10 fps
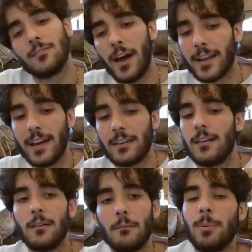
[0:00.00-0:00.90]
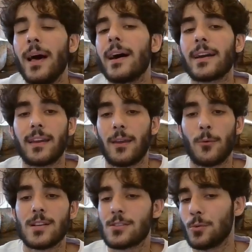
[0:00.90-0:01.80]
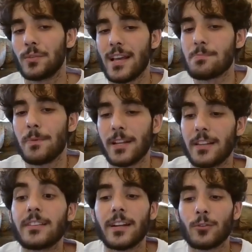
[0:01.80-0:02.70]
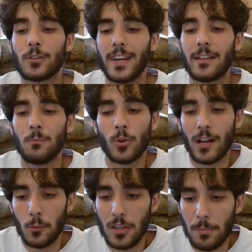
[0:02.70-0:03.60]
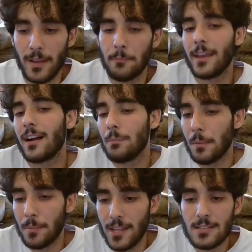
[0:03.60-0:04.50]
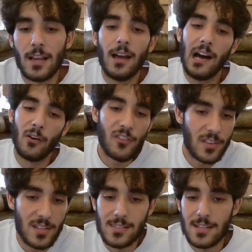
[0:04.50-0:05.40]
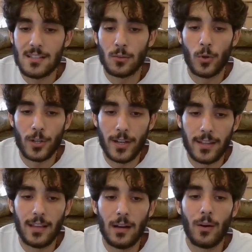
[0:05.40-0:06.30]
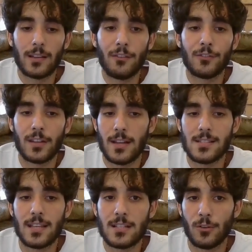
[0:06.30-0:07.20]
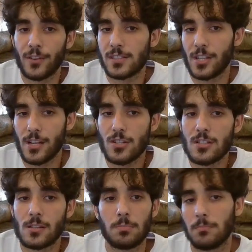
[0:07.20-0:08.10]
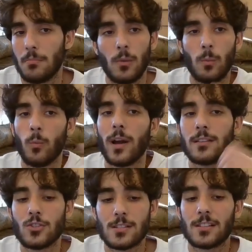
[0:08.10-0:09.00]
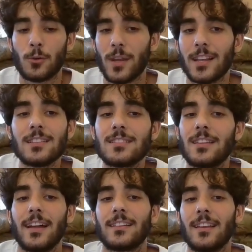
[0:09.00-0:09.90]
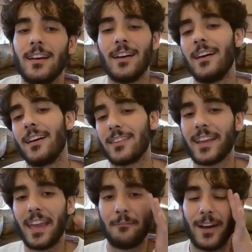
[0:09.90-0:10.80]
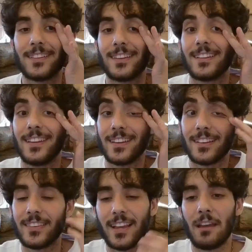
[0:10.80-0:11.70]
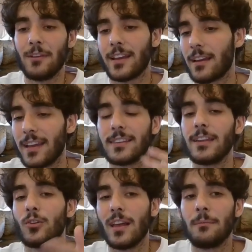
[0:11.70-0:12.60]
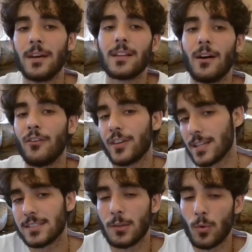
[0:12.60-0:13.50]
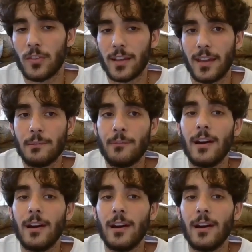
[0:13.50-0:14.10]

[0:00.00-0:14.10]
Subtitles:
again, black, he was so desperate, he tried to create more counterplay, being up a piece. However, this doesn't work right now, and after a series of exchanges, white just queened, and the game ended here. The game like continued a bit, however, Hussein won the game.